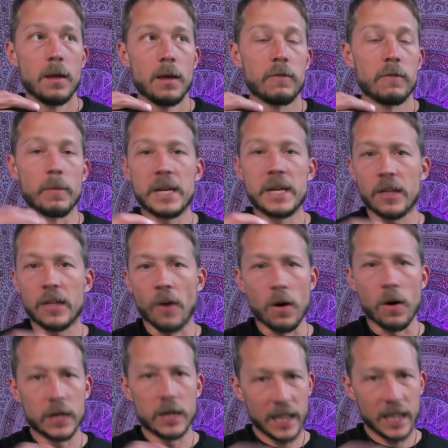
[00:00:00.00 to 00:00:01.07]
For me, it's
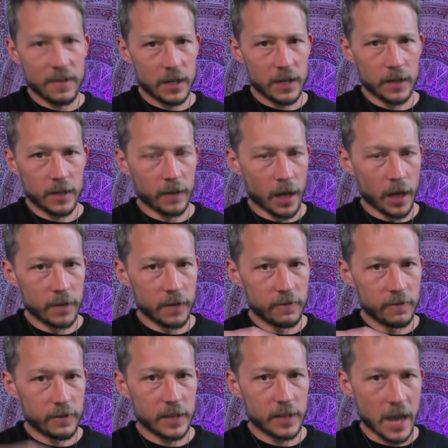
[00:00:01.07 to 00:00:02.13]
hard to give it a ton
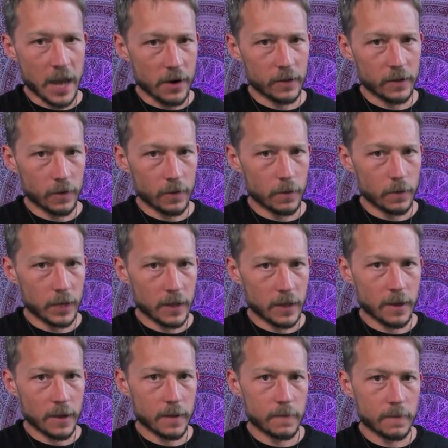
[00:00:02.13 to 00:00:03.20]
of character when
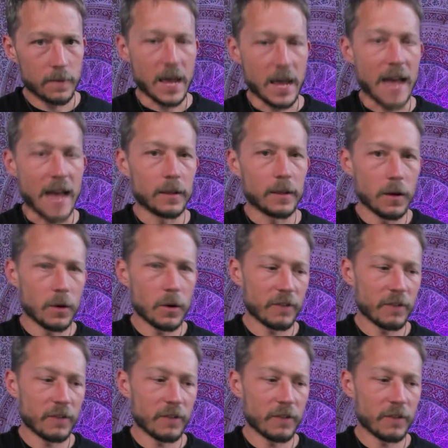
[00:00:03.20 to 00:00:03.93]
it's that low.